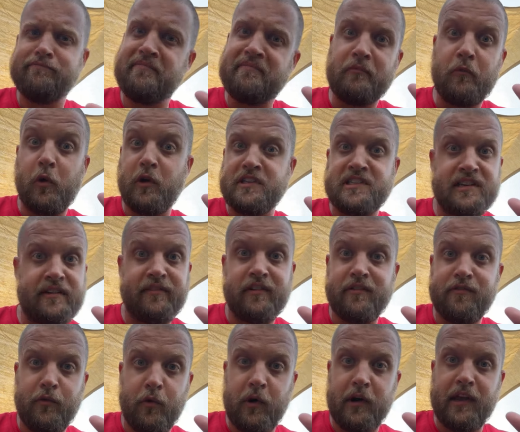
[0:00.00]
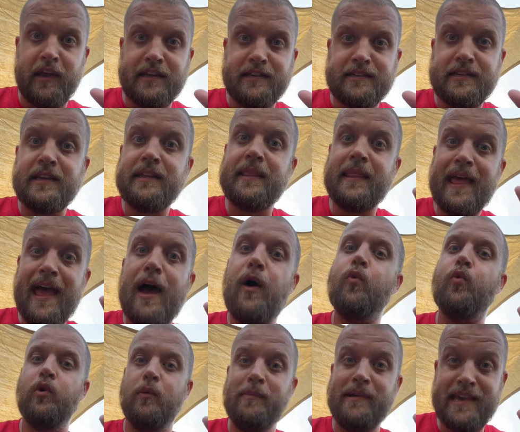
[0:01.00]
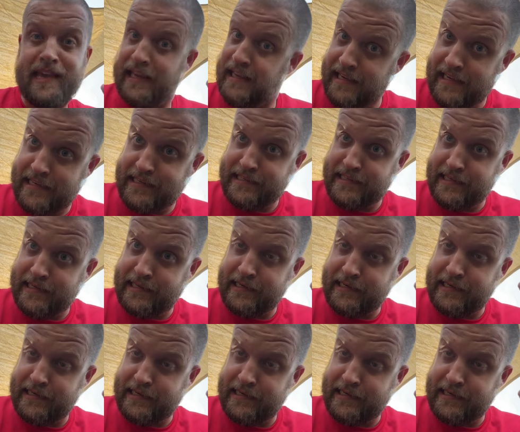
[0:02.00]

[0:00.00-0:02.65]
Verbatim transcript: once every four days. That will be easy.